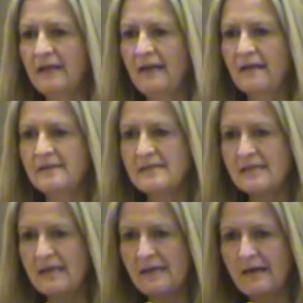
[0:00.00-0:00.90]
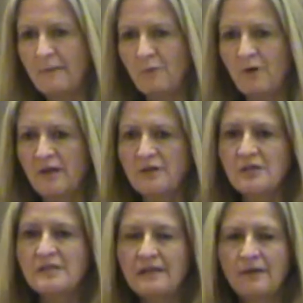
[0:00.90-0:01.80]
And instead, I'm going to
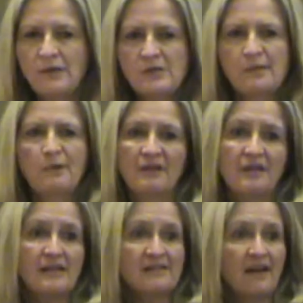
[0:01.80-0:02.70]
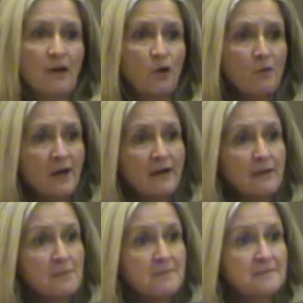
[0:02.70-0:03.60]
just tell you some of the things I know
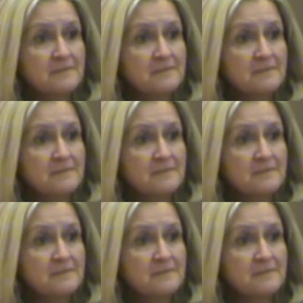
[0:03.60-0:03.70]
about him,